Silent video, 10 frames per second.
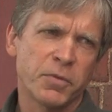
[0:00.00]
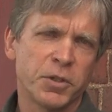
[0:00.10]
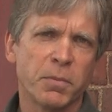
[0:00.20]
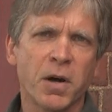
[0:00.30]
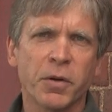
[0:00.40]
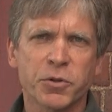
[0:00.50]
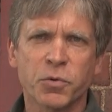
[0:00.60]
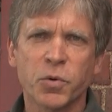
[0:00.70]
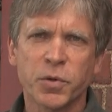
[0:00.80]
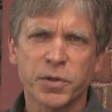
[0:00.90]
the
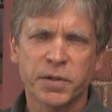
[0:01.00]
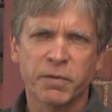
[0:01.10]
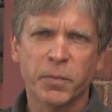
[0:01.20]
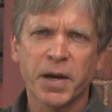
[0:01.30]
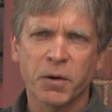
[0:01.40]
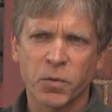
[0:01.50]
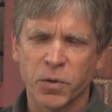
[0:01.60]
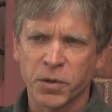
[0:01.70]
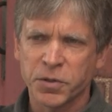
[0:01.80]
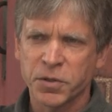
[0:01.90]
demolished ruins of the powder
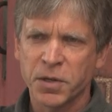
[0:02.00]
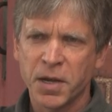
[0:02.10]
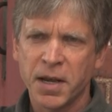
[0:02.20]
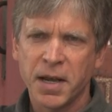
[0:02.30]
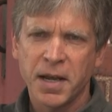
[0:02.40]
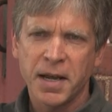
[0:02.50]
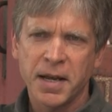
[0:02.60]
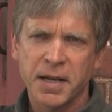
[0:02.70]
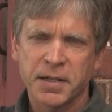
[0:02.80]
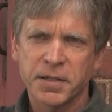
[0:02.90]
works.
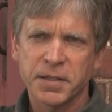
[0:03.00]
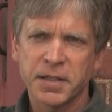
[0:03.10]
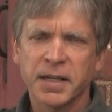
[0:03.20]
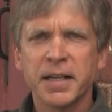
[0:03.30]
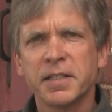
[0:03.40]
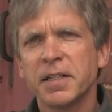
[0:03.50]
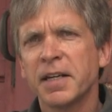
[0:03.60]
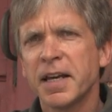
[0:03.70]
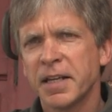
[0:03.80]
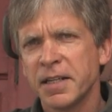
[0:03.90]
And in
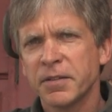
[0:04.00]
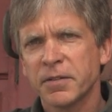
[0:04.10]
1880,